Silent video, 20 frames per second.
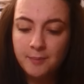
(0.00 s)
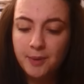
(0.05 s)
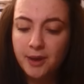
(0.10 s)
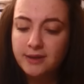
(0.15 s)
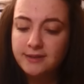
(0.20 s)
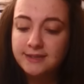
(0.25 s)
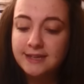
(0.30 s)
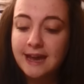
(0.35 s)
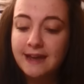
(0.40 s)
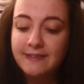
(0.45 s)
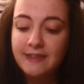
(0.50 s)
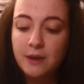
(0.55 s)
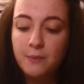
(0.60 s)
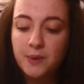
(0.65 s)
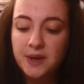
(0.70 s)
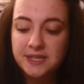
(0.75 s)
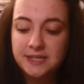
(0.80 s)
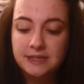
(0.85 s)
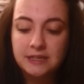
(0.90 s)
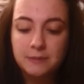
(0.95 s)
But at their
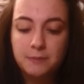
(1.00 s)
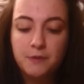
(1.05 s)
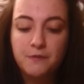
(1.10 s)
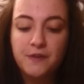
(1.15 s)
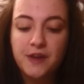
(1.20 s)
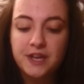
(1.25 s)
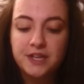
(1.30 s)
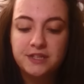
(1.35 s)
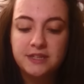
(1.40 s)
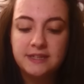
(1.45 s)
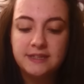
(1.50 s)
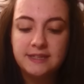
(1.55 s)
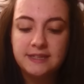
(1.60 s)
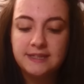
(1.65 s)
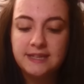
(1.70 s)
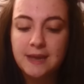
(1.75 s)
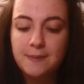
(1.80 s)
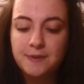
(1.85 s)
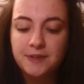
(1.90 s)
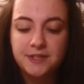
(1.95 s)
wedding, the Perfectionist
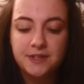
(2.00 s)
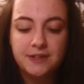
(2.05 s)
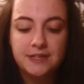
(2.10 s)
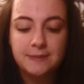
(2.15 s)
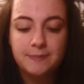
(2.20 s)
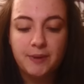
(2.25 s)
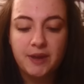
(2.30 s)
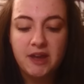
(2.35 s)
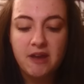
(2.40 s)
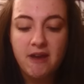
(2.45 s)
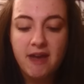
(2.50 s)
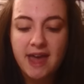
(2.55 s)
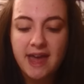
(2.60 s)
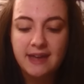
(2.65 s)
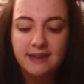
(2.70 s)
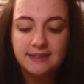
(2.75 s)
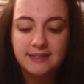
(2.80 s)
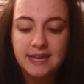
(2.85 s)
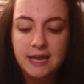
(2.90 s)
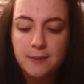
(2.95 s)
is hypnotised by her
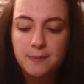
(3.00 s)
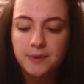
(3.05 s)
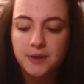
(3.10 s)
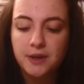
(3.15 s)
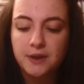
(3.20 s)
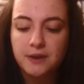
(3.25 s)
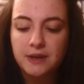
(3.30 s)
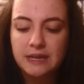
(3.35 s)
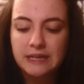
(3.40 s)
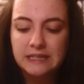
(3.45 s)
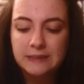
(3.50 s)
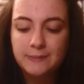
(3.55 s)
ex, Hypno,